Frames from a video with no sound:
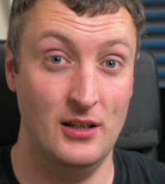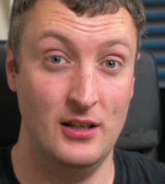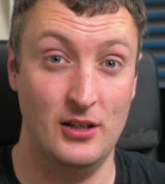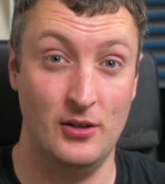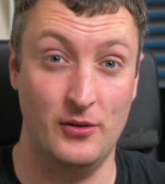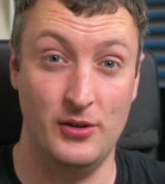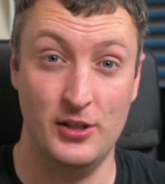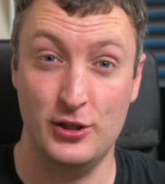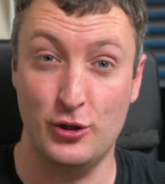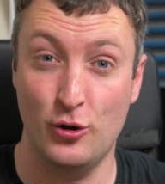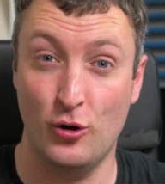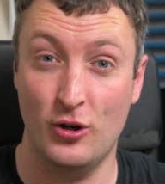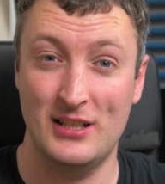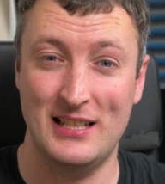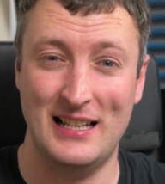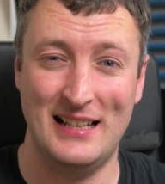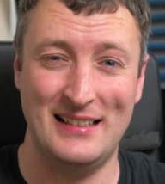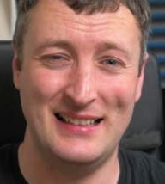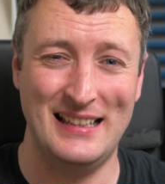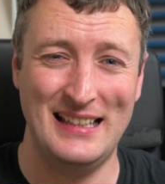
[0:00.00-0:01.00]
This course
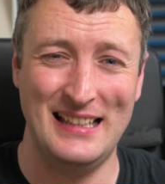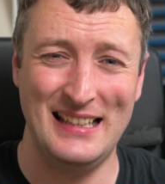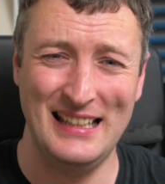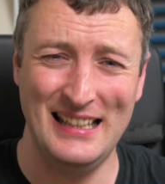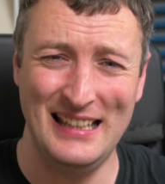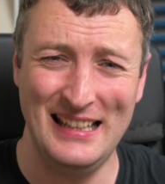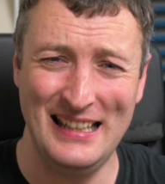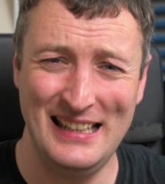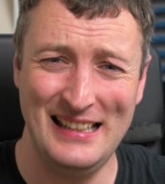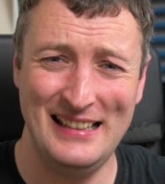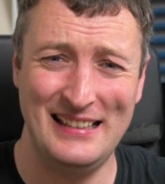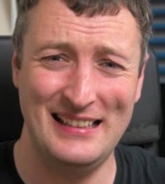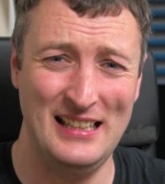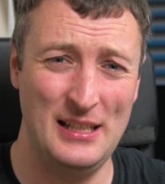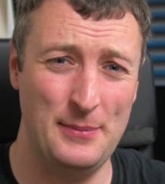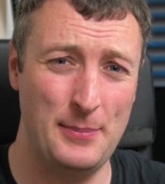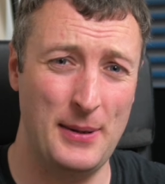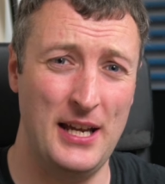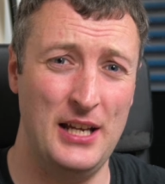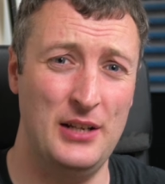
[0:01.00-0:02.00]
has
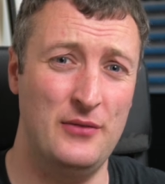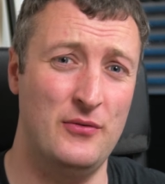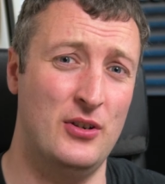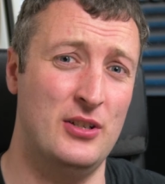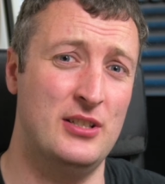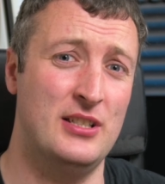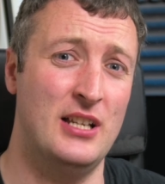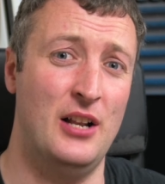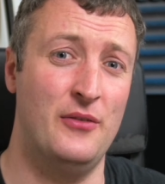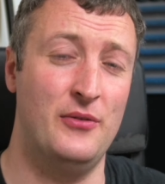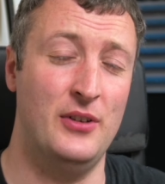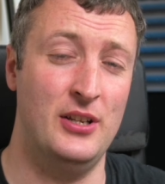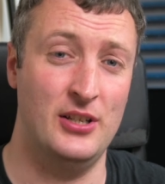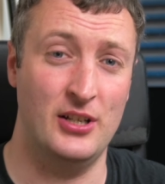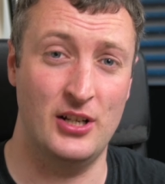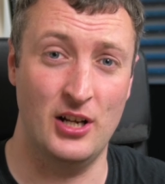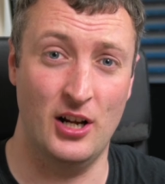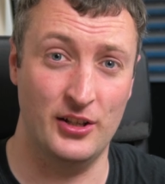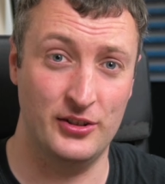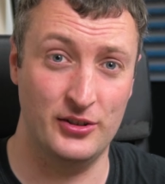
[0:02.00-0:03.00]
easily paid for itself in
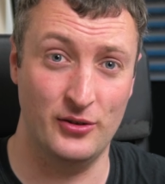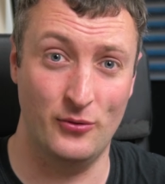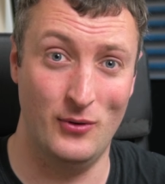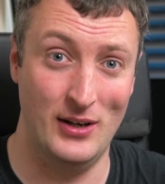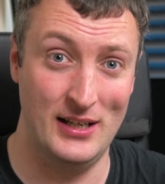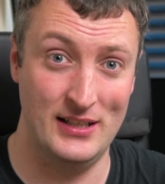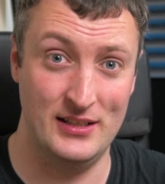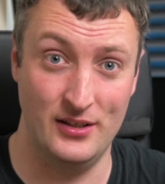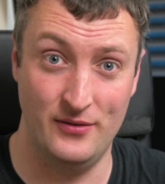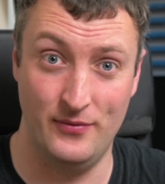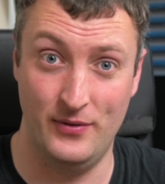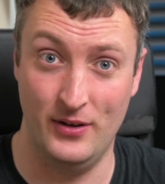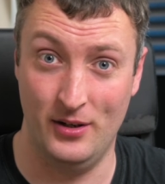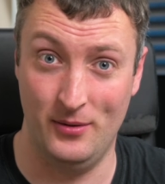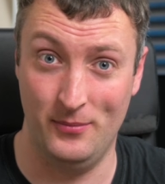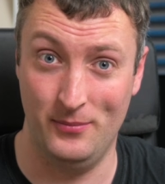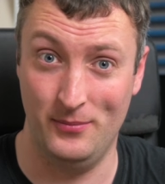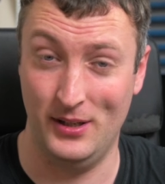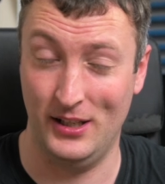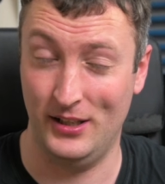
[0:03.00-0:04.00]
the cost of wasted
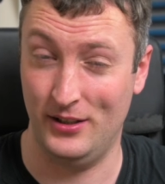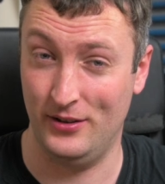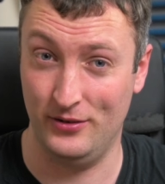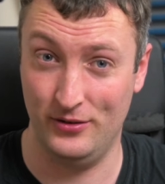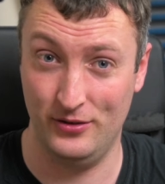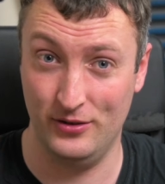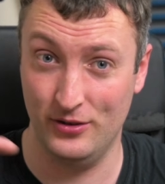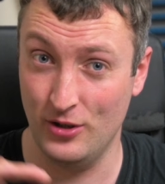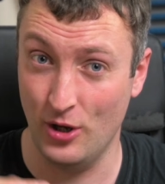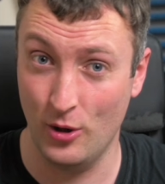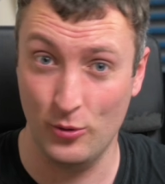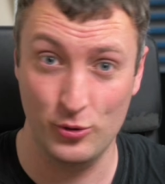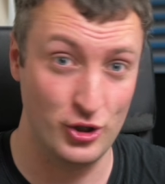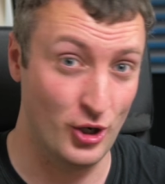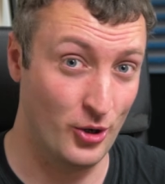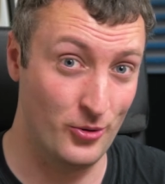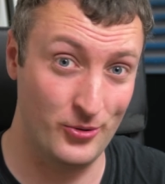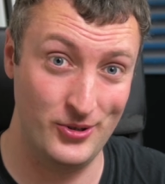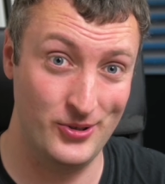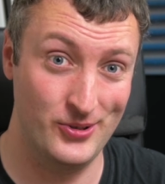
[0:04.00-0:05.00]
film, like no
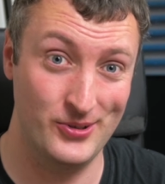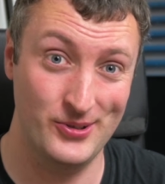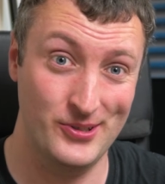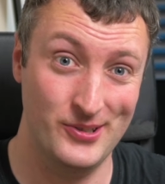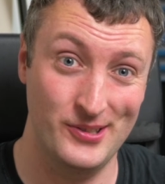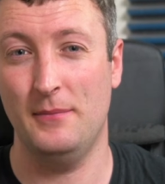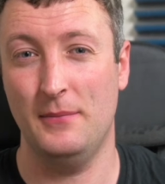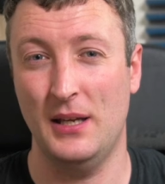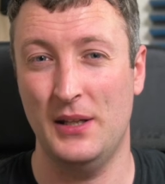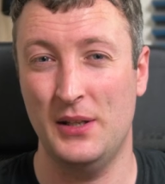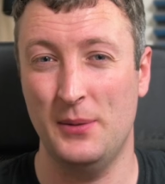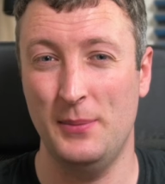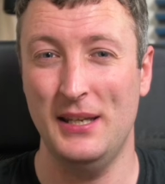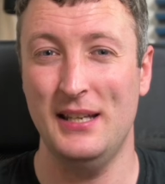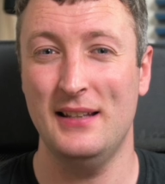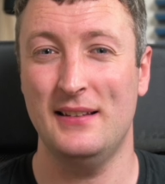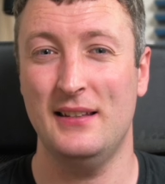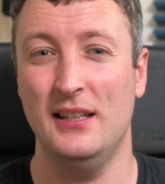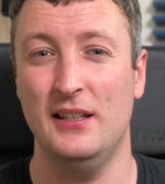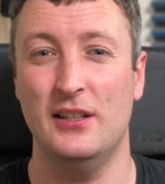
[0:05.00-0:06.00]
joke. And the
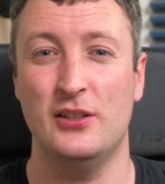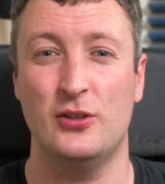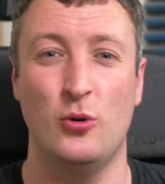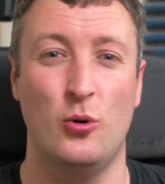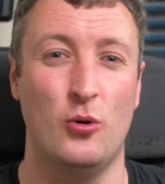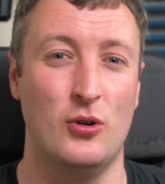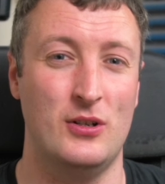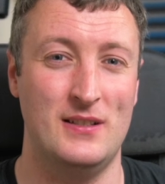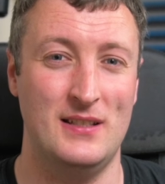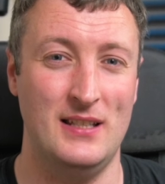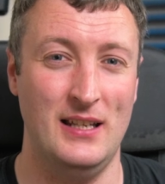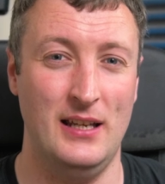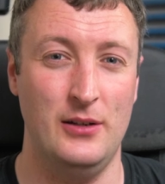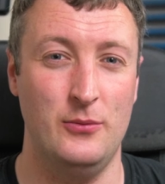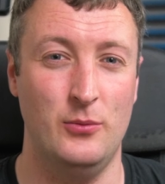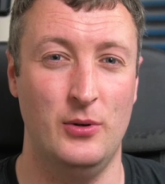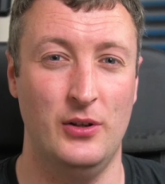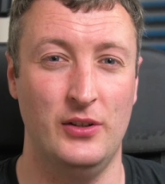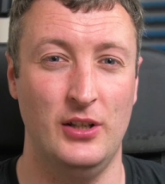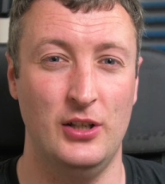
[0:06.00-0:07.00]
biggest thing this course
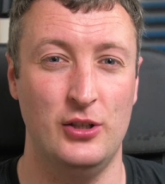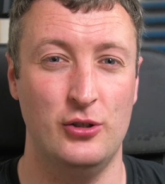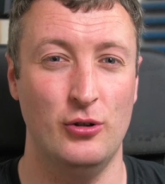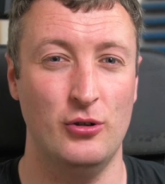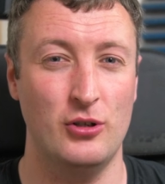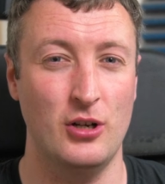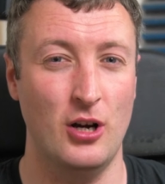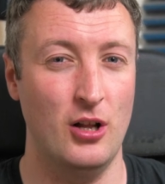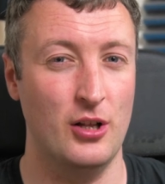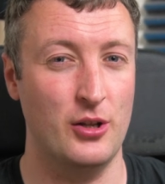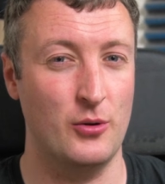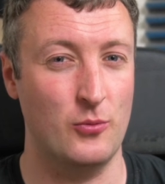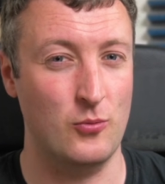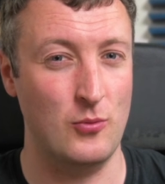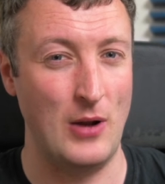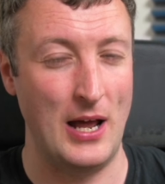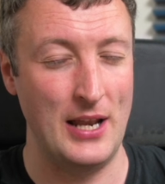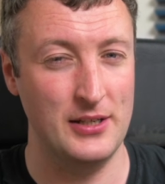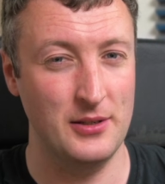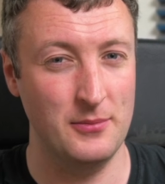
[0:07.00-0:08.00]
did was it took all the
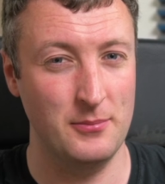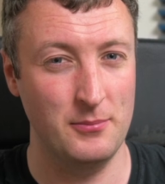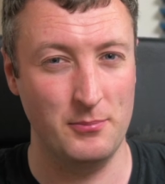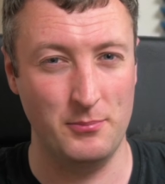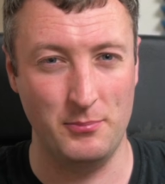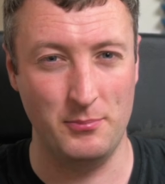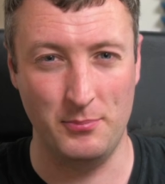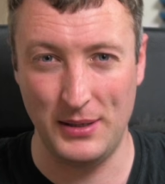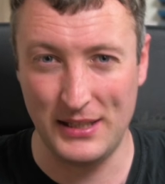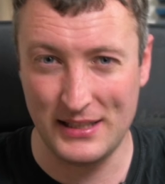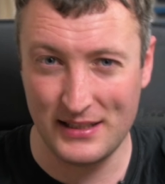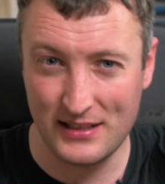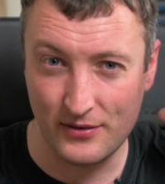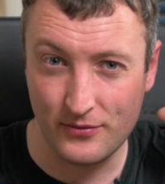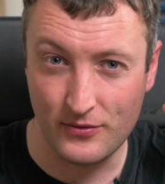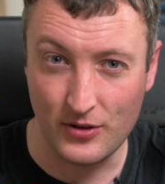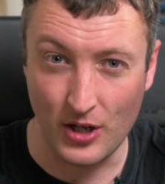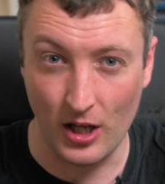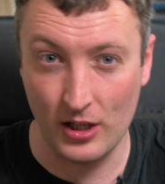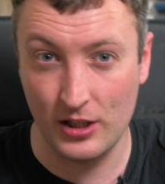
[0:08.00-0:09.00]
random bits
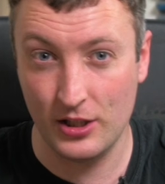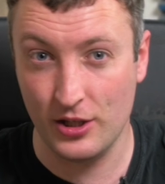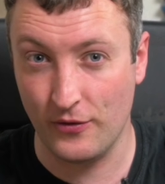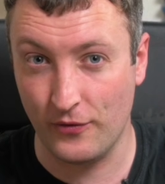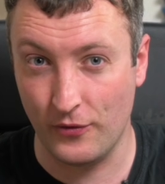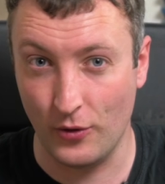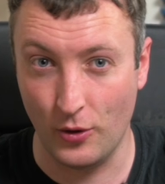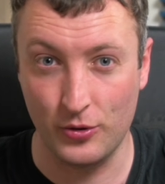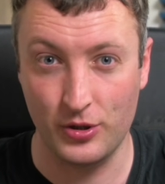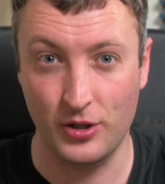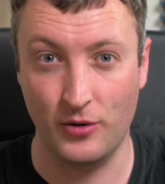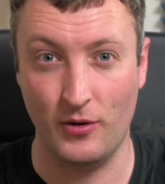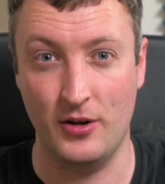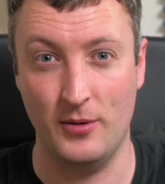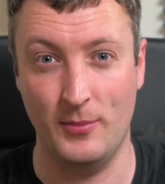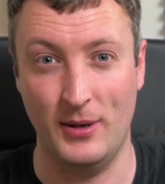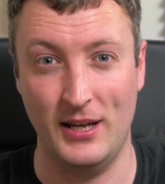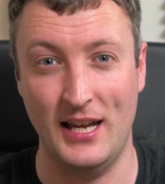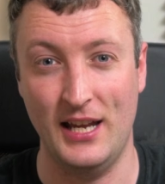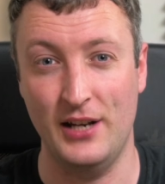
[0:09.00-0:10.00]
of knowledge floating around
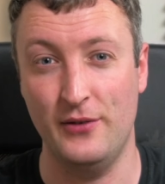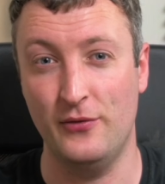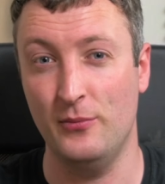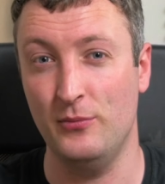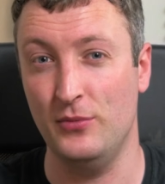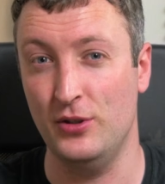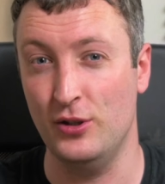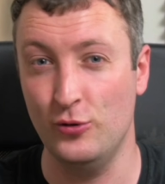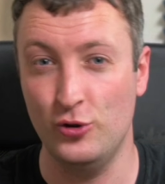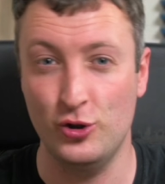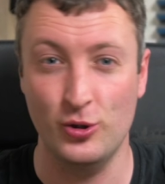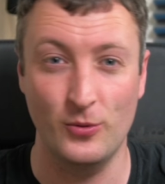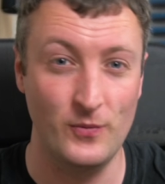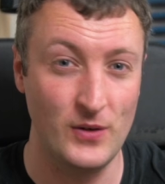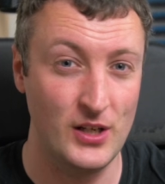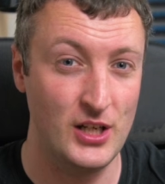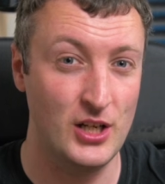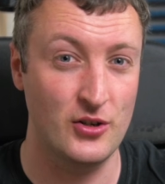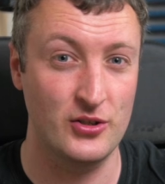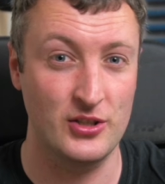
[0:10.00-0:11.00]
in my head from YouTube
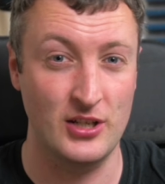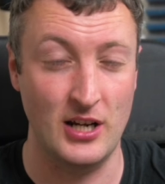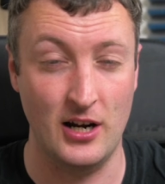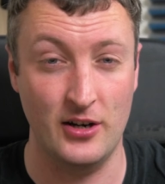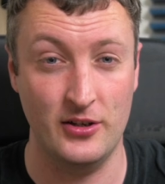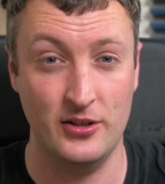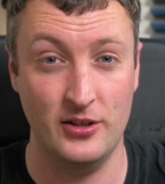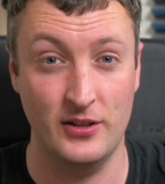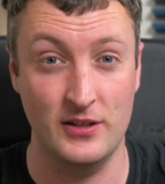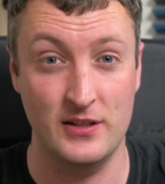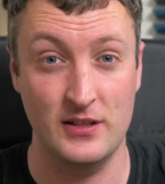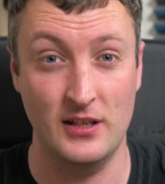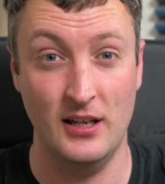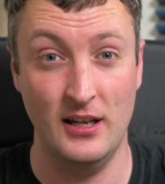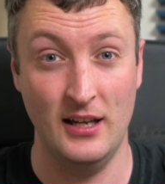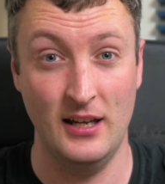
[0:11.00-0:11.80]
videos and articles,